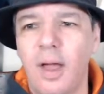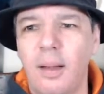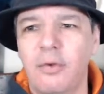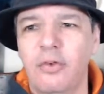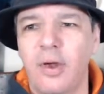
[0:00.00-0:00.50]

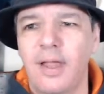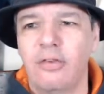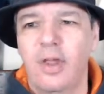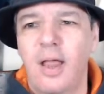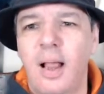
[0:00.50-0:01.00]
So
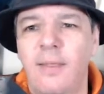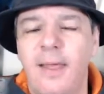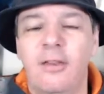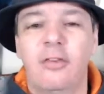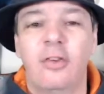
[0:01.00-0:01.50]
yes,
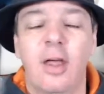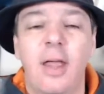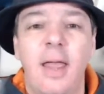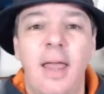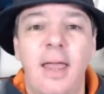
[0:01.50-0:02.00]
that
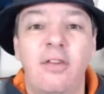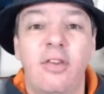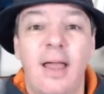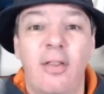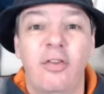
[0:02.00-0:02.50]
is
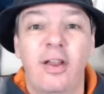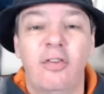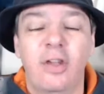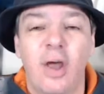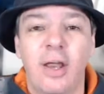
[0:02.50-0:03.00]
how the
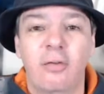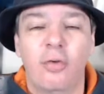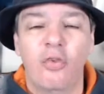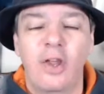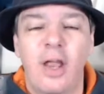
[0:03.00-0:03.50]
tennis is going, and
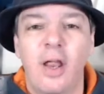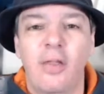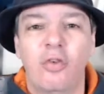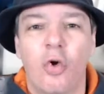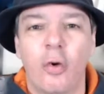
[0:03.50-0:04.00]
unfortunately
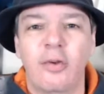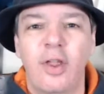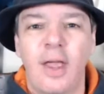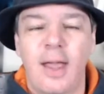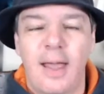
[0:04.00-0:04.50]
another tournament
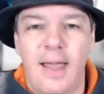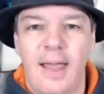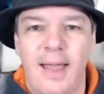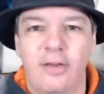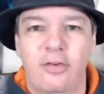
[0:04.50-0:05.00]

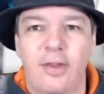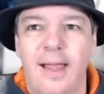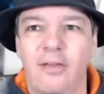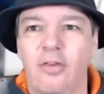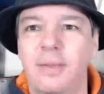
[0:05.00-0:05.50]
has
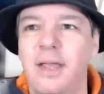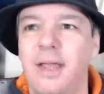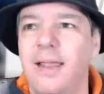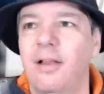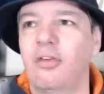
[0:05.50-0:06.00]
had to
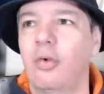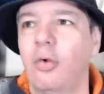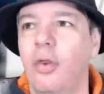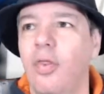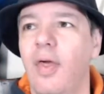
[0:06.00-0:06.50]
be
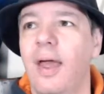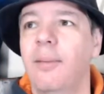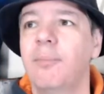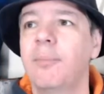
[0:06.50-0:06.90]
cancelled there.